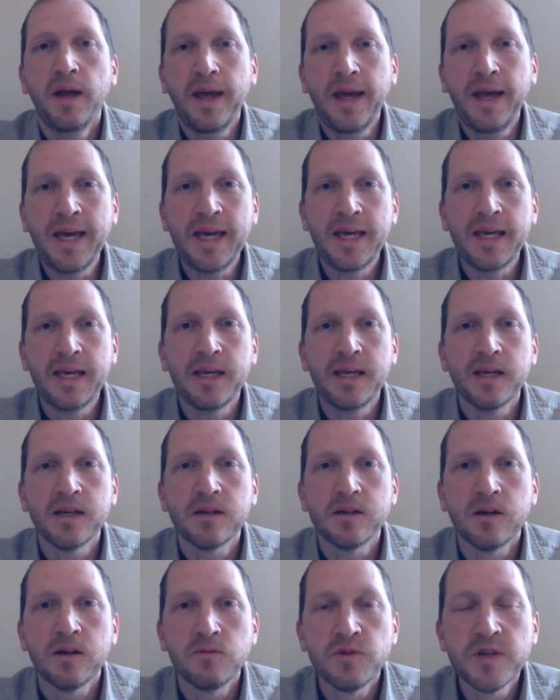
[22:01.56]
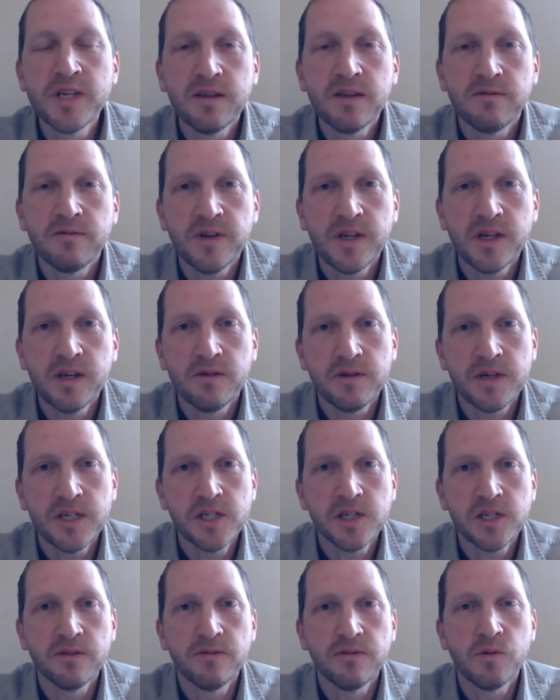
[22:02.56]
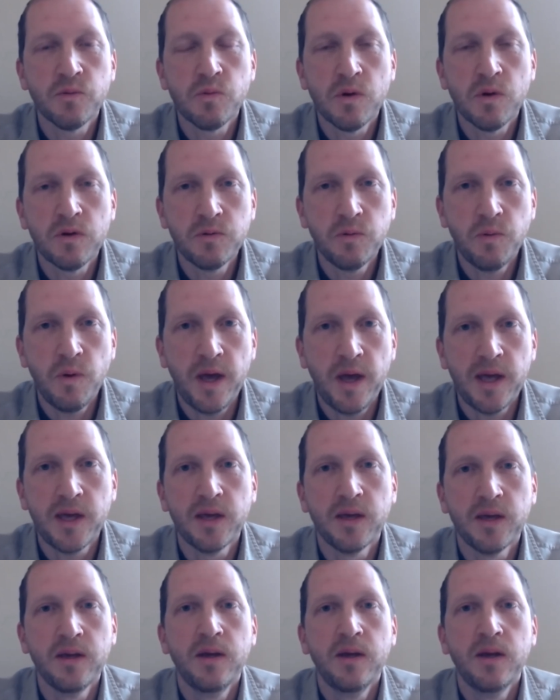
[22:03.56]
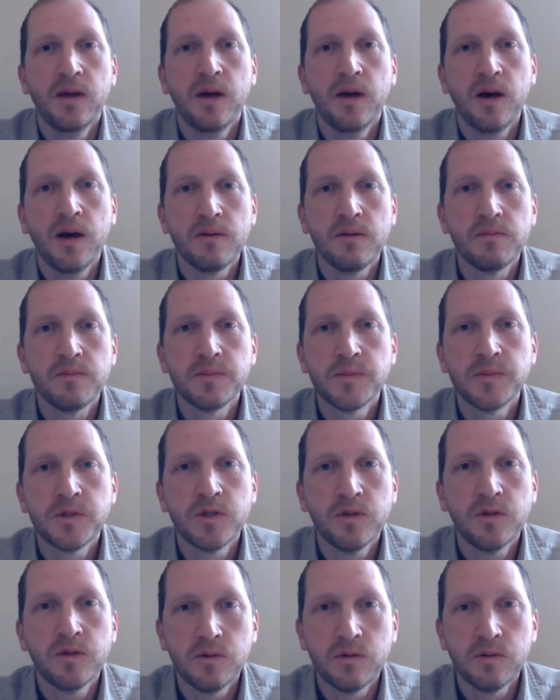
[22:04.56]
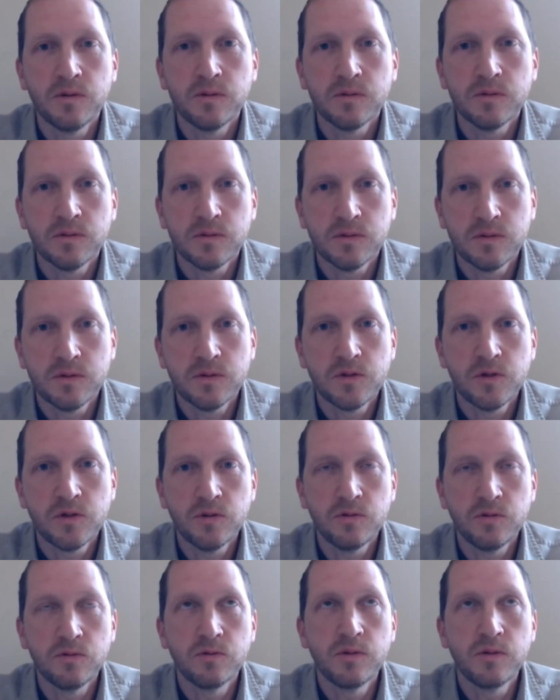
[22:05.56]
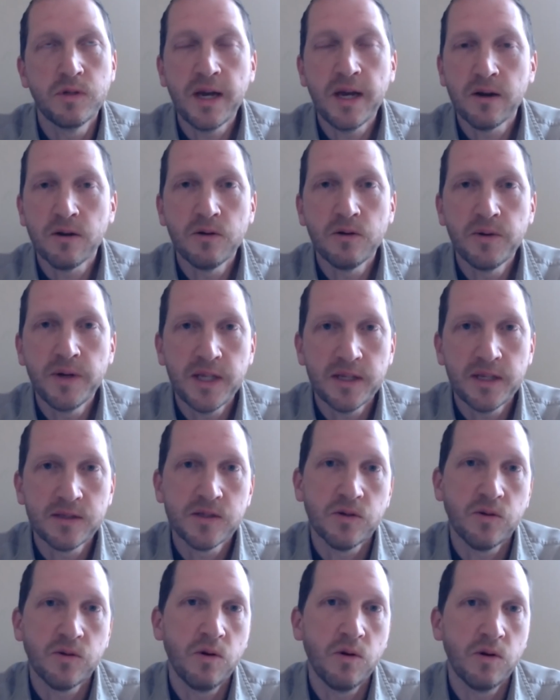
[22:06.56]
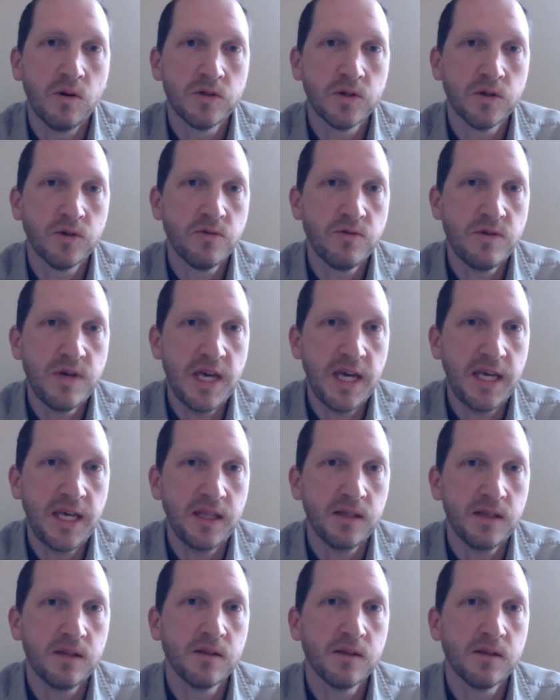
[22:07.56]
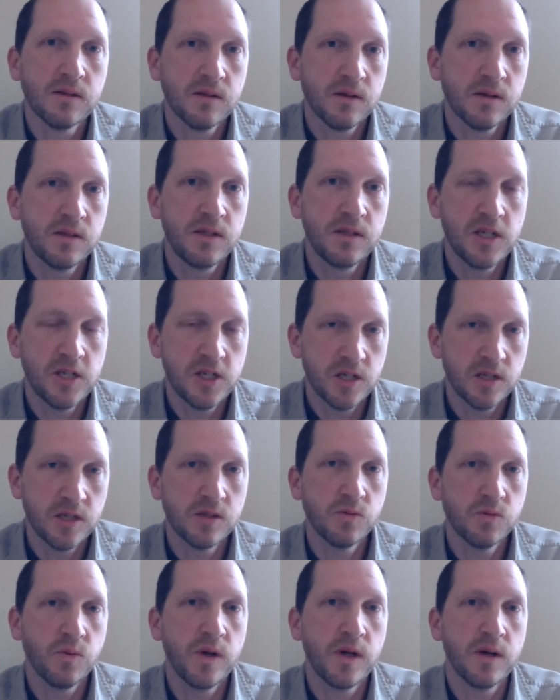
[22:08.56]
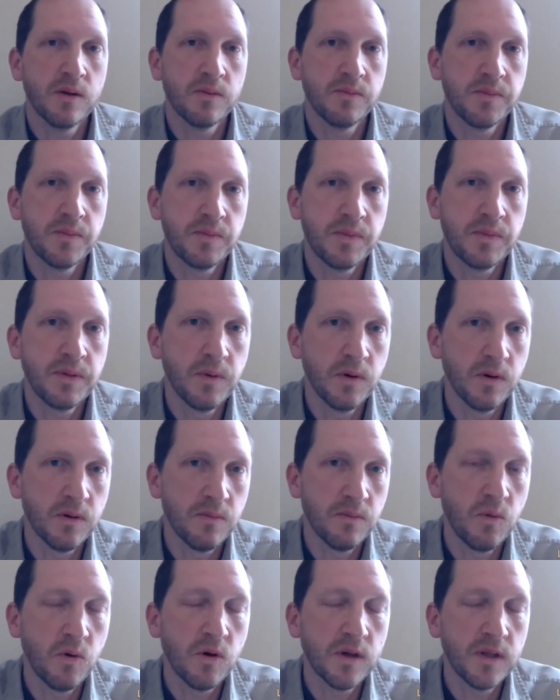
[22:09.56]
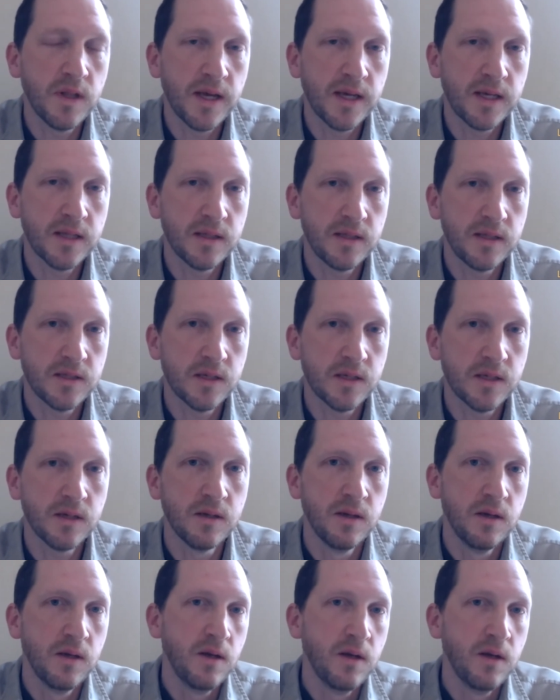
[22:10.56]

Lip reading: a reconfiguration of the roadway to narrow it or to create conditions where people are more likely to